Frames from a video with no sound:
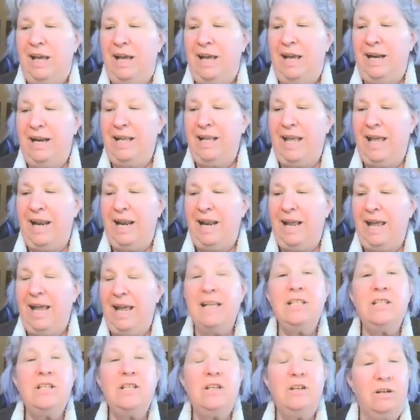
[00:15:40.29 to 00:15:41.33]
and I
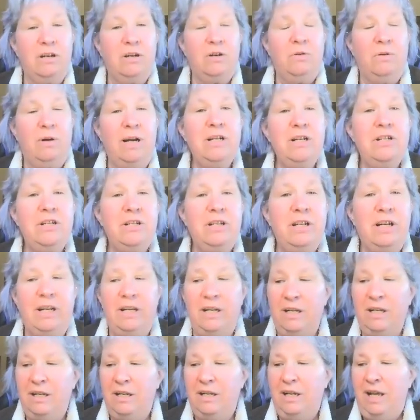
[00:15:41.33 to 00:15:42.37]
ask her a
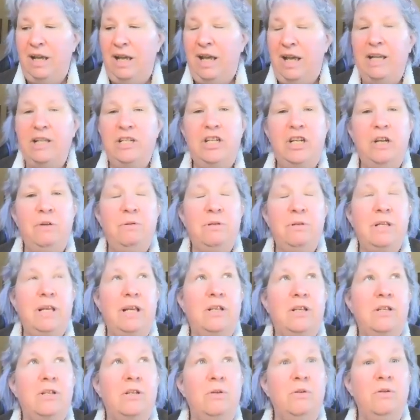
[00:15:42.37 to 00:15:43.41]
question, and she was
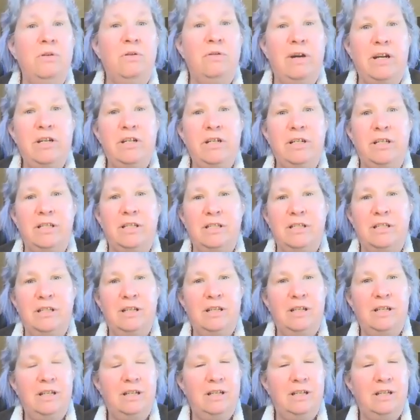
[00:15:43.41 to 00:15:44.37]
like so gracious.